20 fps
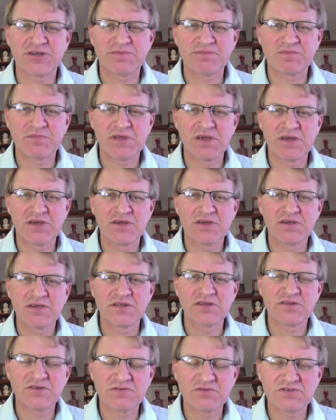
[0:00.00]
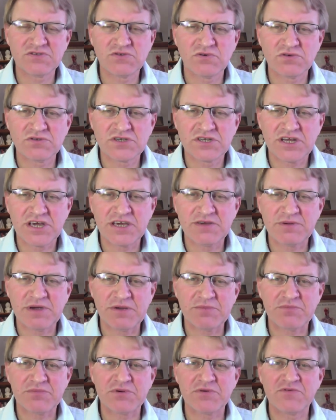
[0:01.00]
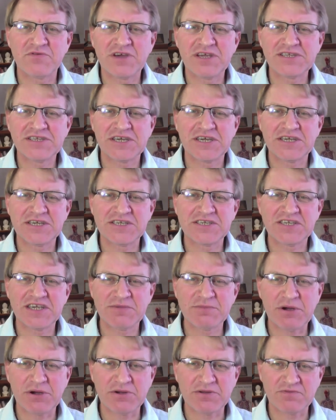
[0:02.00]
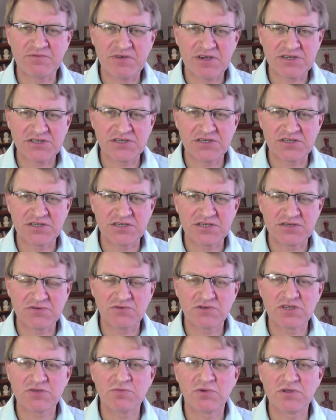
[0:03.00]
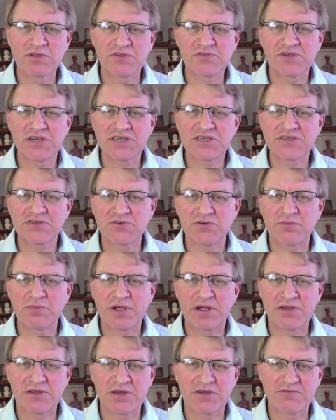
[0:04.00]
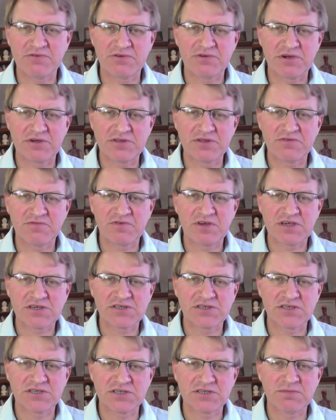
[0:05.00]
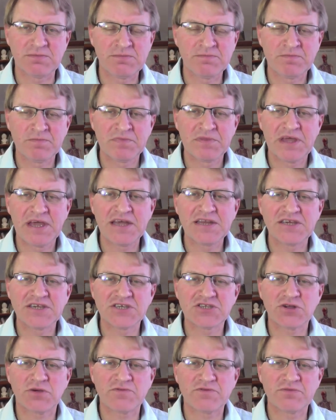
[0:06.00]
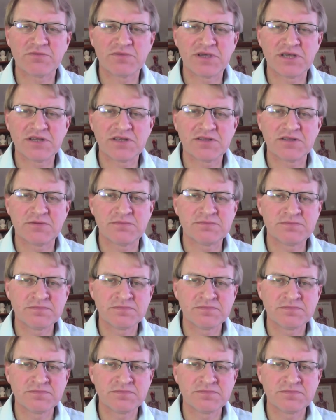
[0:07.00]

I'm going to talk today about preventing SIBO infections or small intestinal bowel overgrowth infections. How do you stop from getting them?